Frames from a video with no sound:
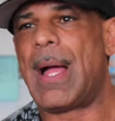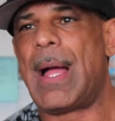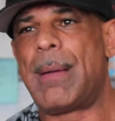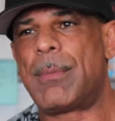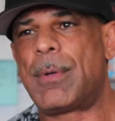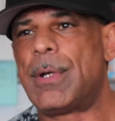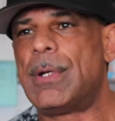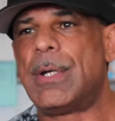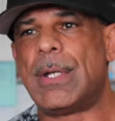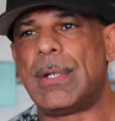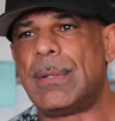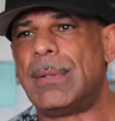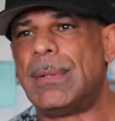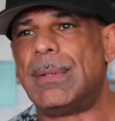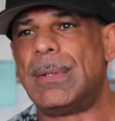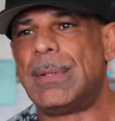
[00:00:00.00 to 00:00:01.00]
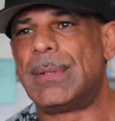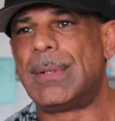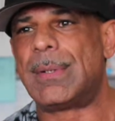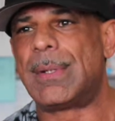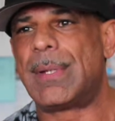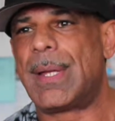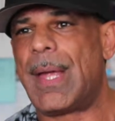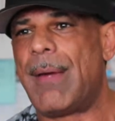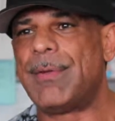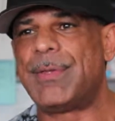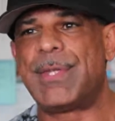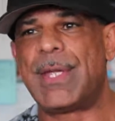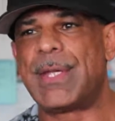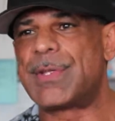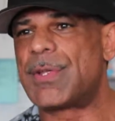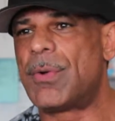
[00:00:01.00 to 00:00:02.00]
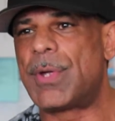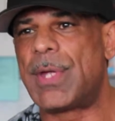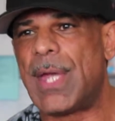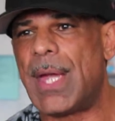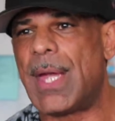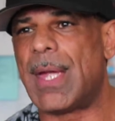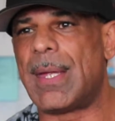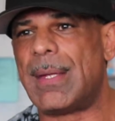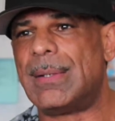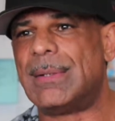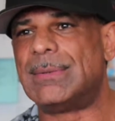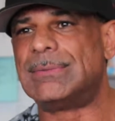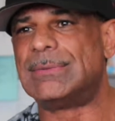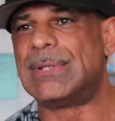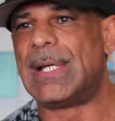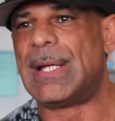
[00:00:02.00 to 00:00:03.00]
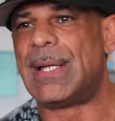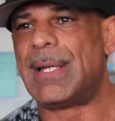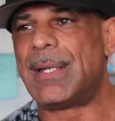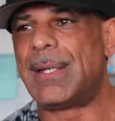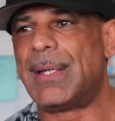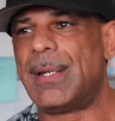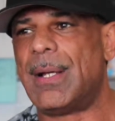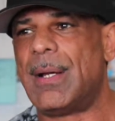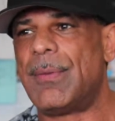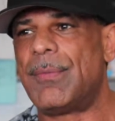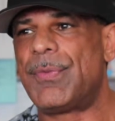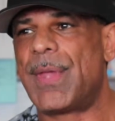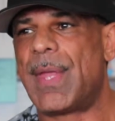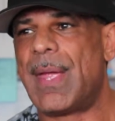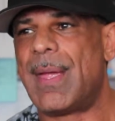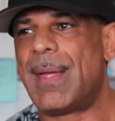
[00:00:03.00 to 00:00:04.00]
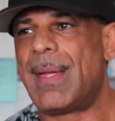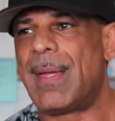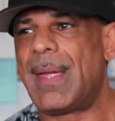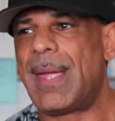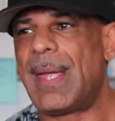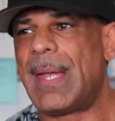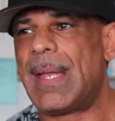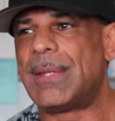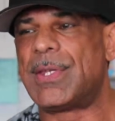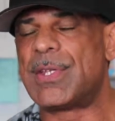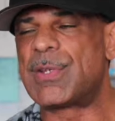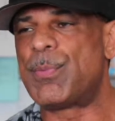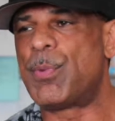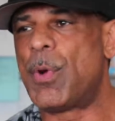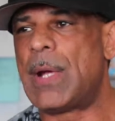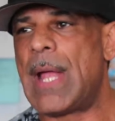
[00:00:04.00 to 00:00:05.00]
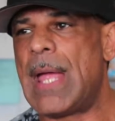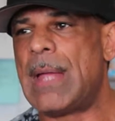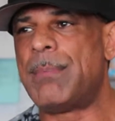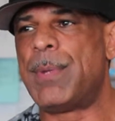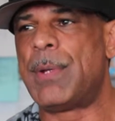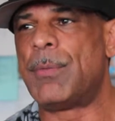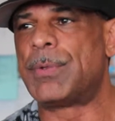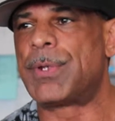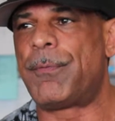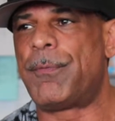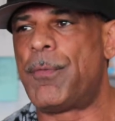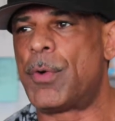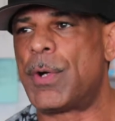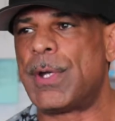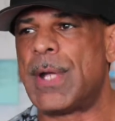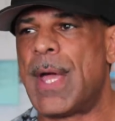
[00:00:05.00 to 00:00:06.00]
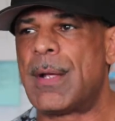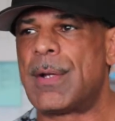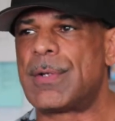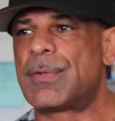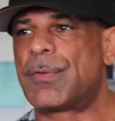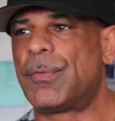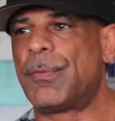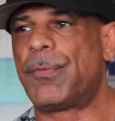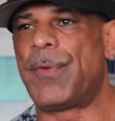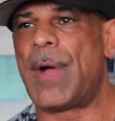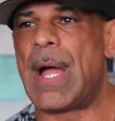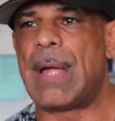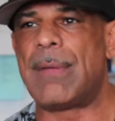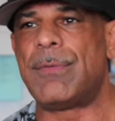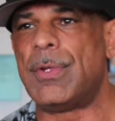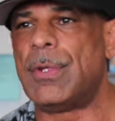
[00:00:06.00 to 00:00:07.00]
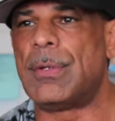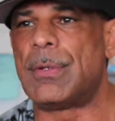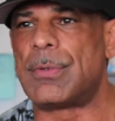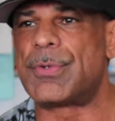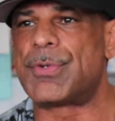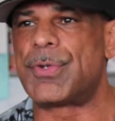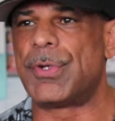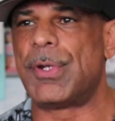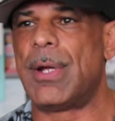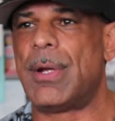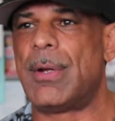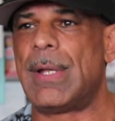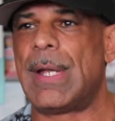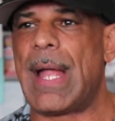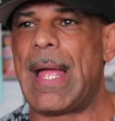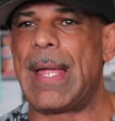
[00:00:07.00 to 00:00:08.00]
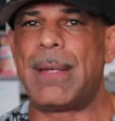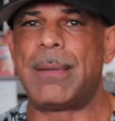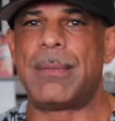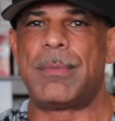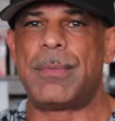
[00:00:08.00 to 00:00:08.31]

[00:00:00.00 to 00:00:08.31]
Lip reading: I'm good. Everything's okay, you know. And at this point, I had been with the 49ers for 5 years, you know, and I had,